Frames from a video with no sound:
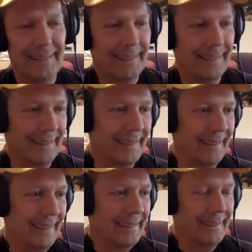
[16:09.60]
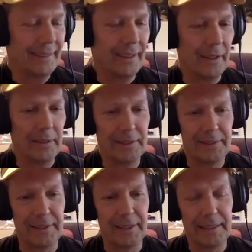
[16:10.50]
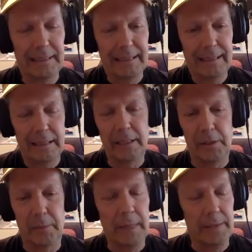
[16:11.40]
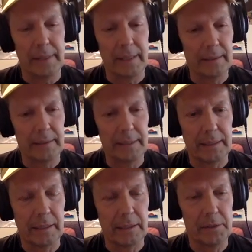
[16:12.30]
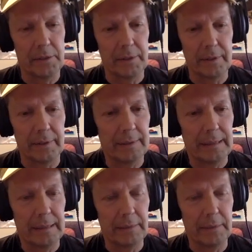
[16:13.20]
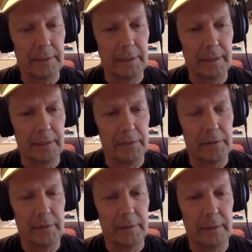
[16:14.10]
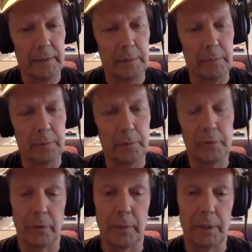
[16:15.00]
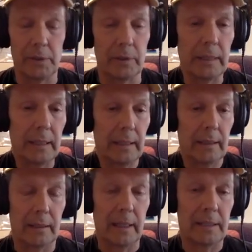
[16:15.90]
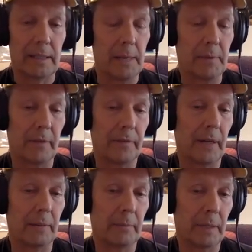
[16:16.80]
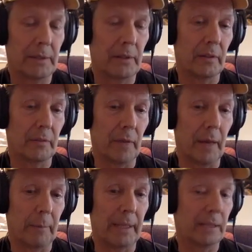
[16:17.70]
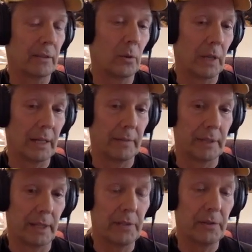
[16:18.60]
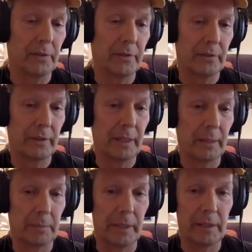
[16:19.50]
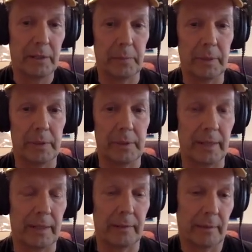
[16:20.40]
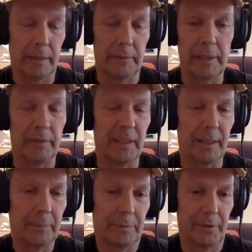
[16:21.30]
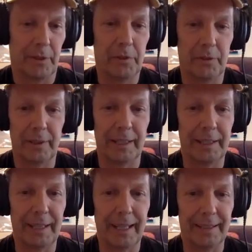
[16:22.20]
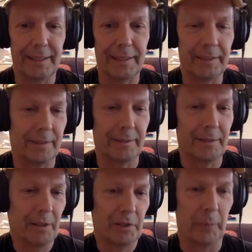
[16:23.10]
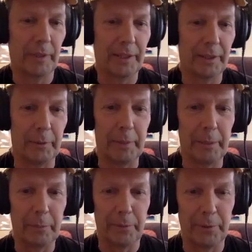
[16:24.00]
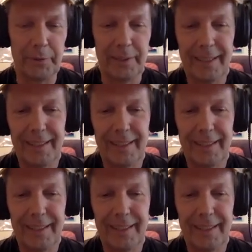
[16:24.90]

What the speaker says: Yeah, no, it is amazing how the technology and everything has improved so much. And a lot of times I'll find myself not paying a whole lot of attention to the updates because I've given up essentially any idea that something could be improved.